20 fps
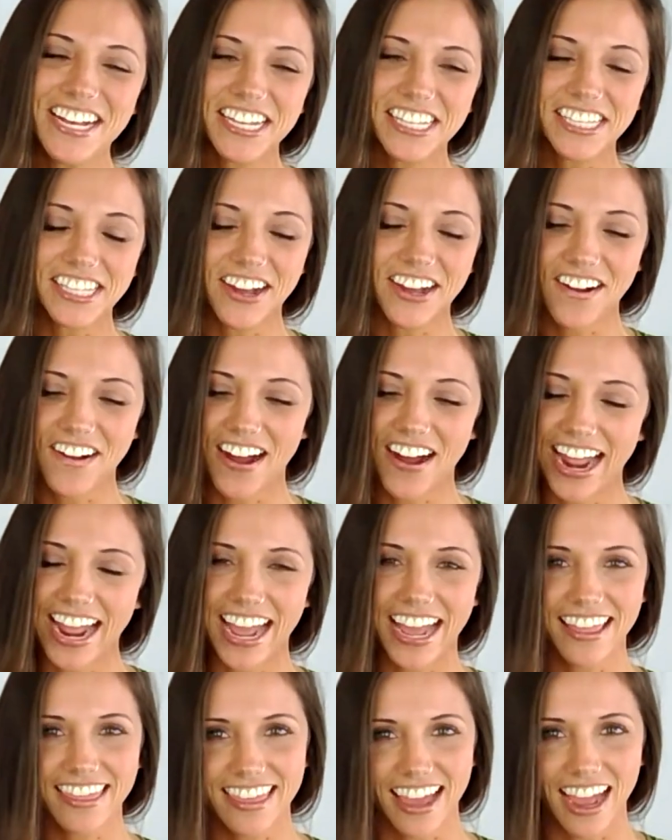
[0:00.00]
So I
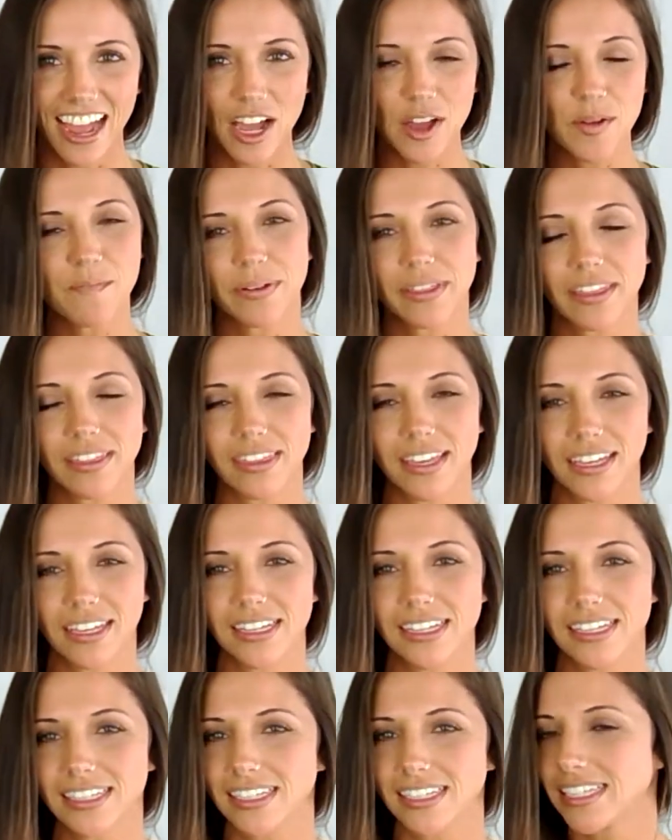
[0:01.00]
had that, but the thing
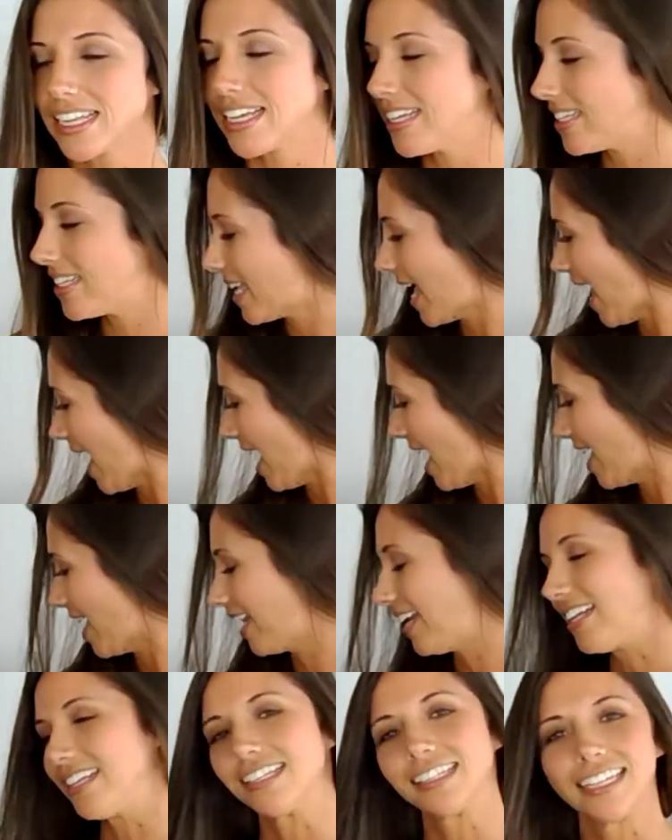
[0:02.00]
is his head
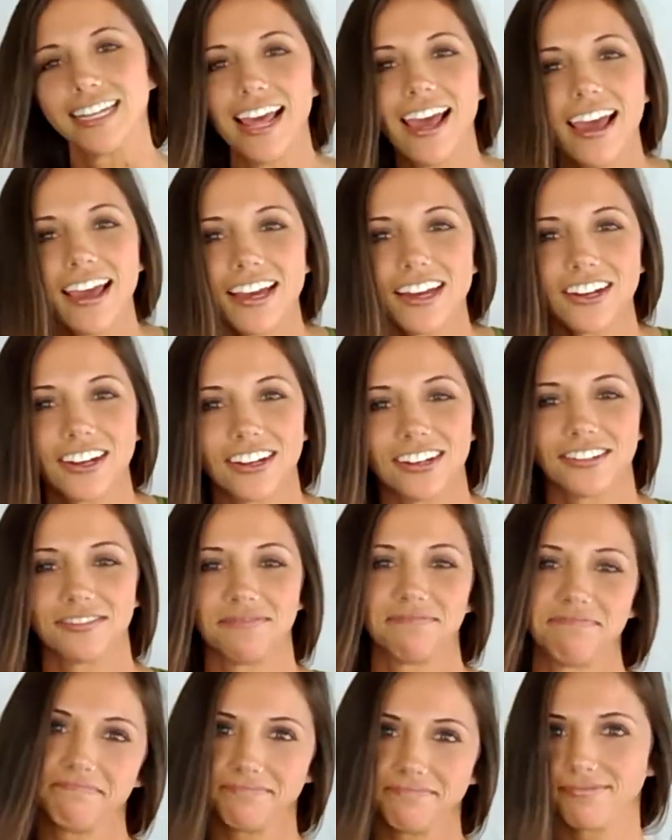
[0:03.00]
and his neck are
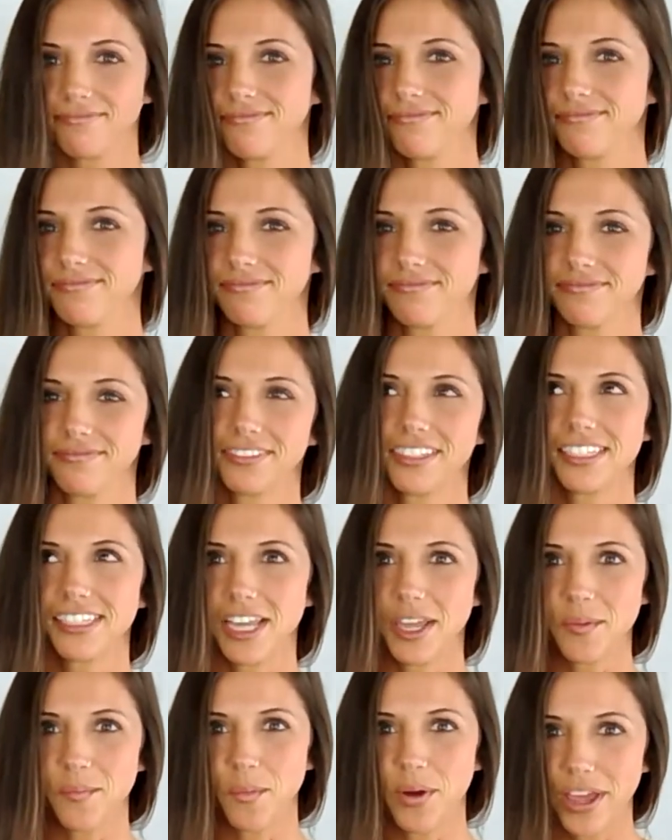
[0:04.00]
the
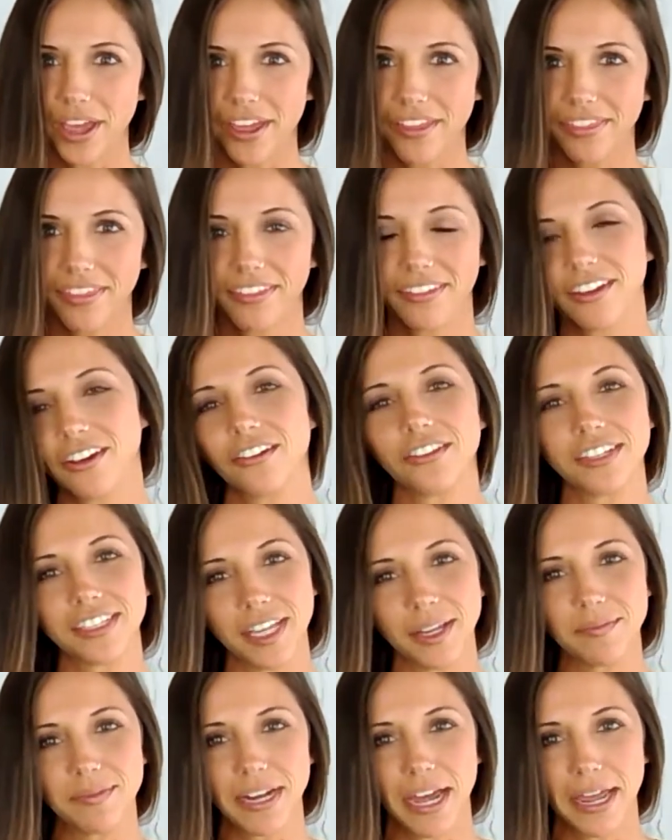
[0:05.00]
same width, the
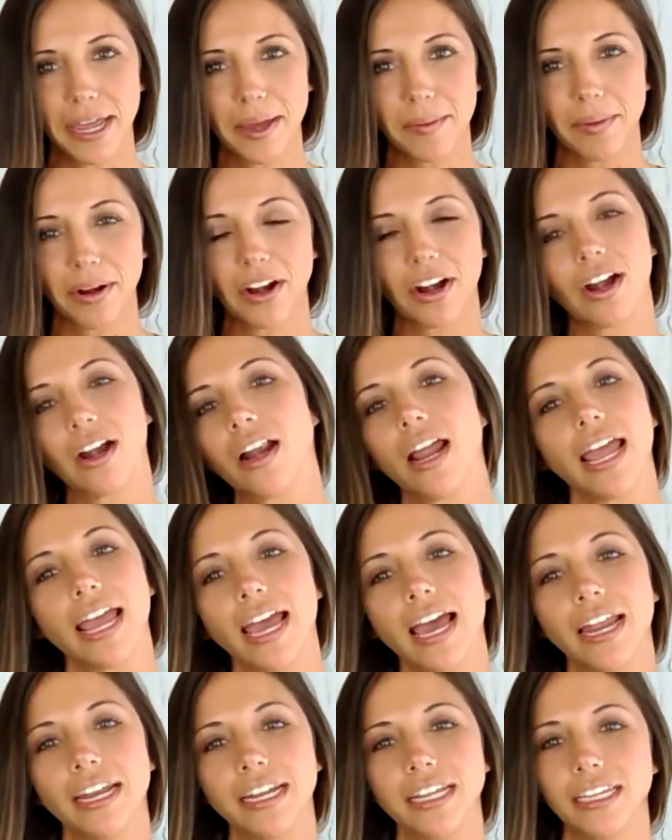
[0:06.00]
same diameter,
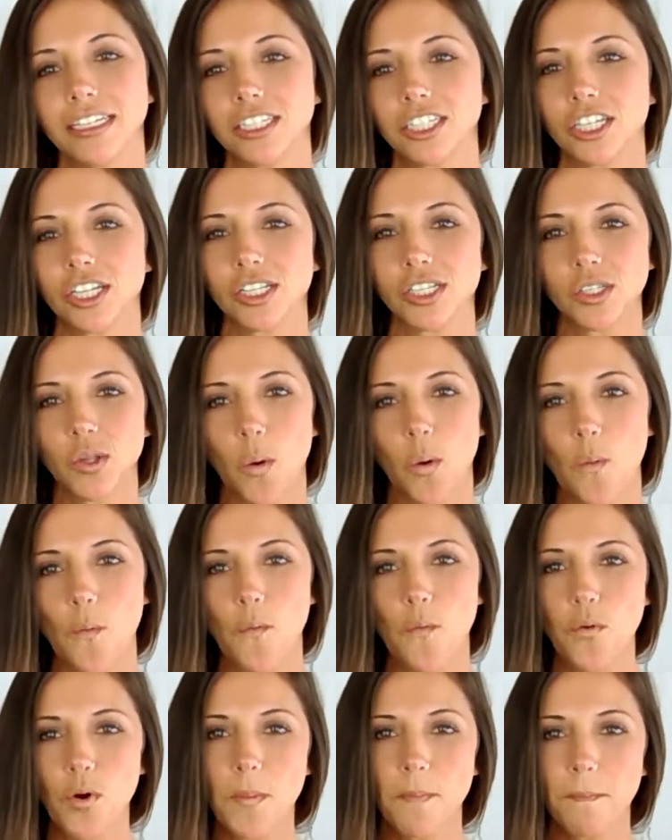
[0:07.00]
and he just
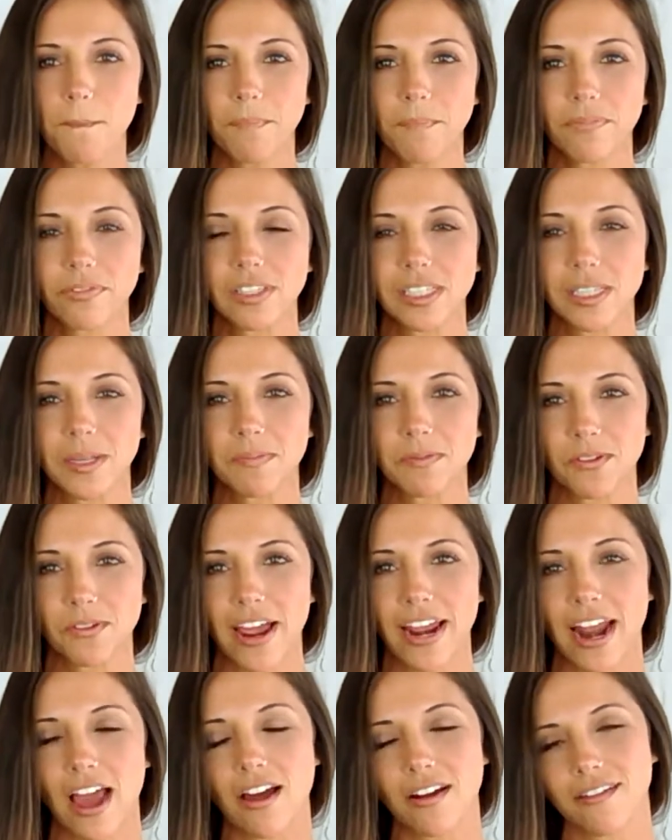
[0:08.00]
slipped
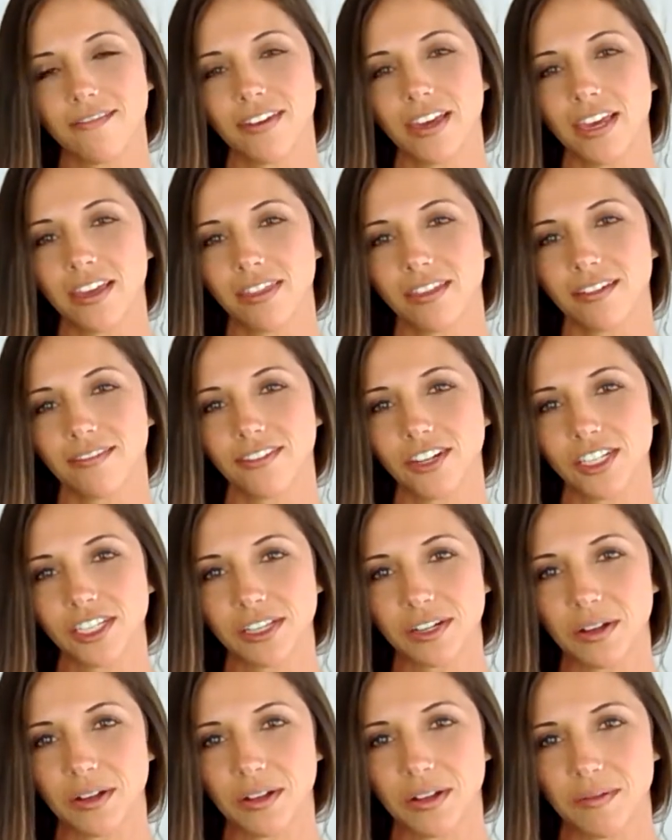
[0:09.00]
right out of it, the first
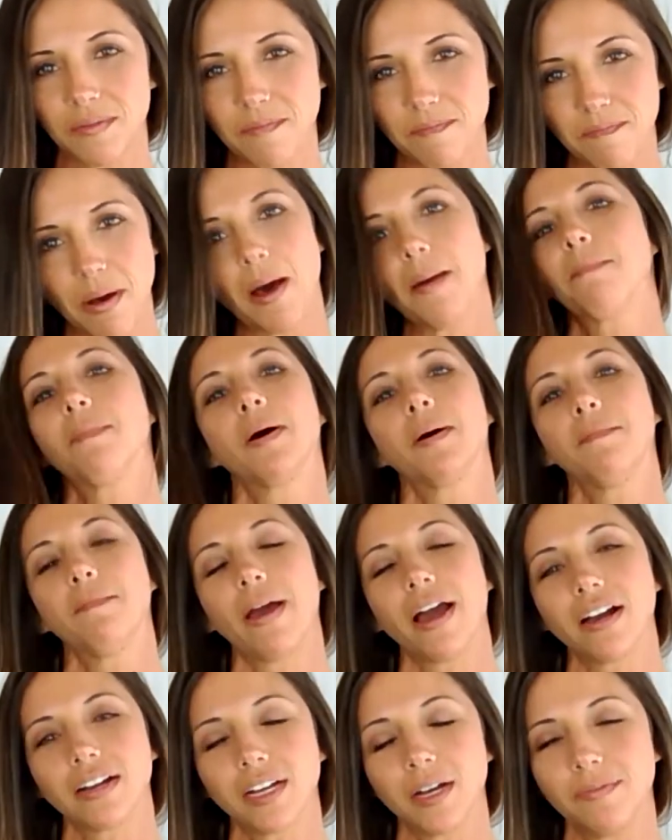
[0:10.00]
little pop-up
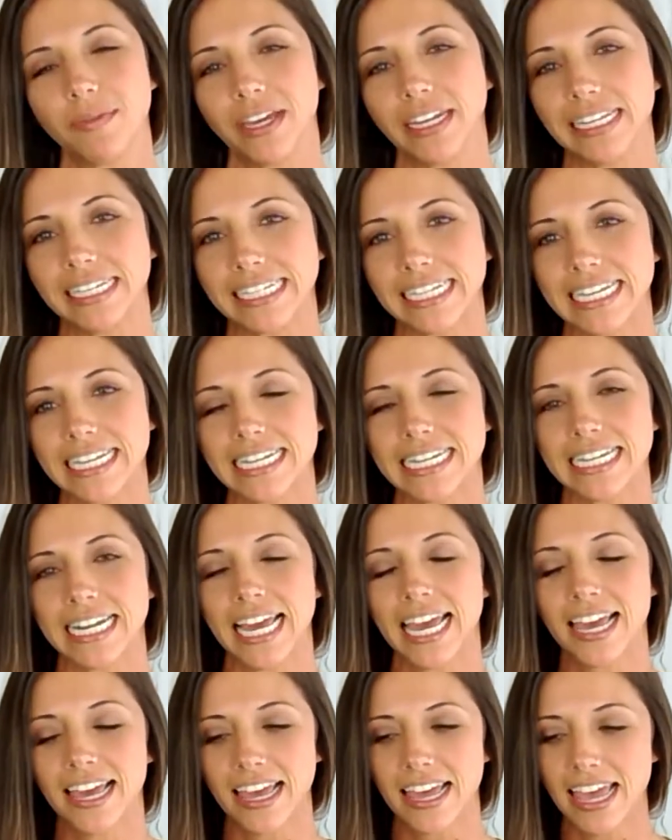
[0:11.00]
backup that he did.